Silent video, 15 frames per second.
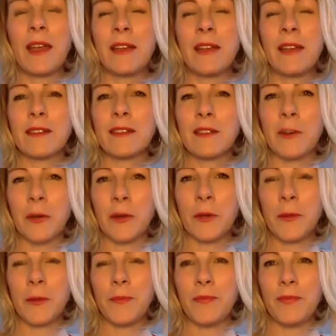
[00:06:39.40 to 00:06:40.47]
So,
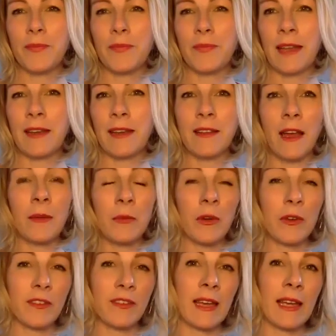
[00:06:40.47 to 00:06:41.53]
and I'm
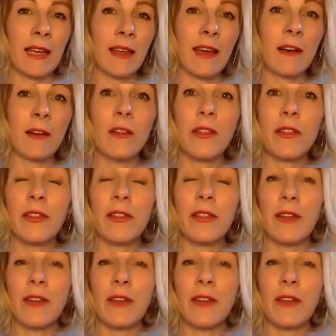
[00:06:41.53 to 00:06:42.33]
not saying health